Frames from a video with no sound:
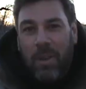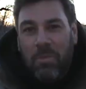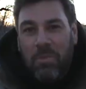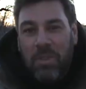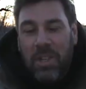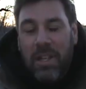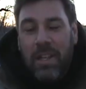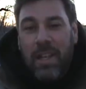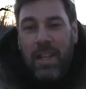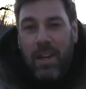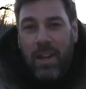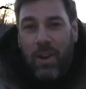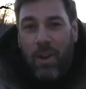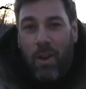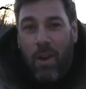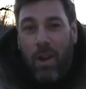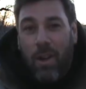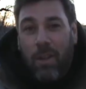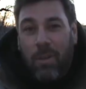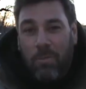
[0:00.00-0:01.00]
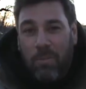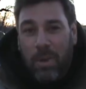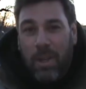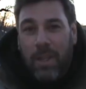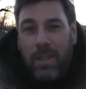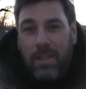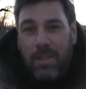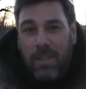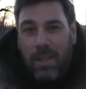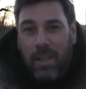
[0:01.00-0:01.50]
Didn't eat it all,
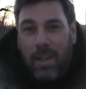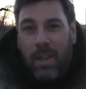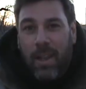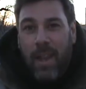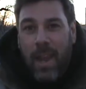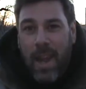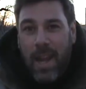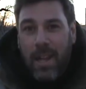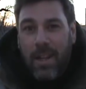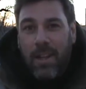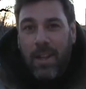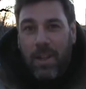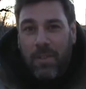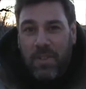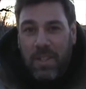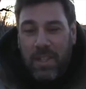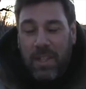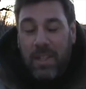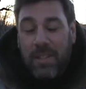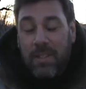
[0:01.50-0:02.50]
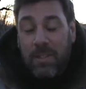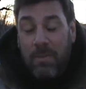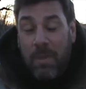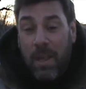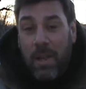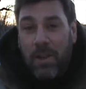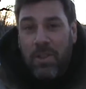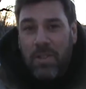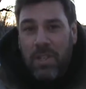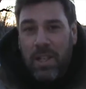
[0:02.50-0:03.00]
but ate enough to get some
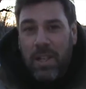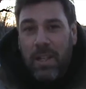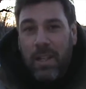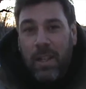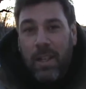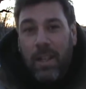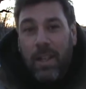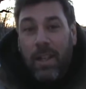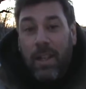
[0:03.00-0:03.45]
energy.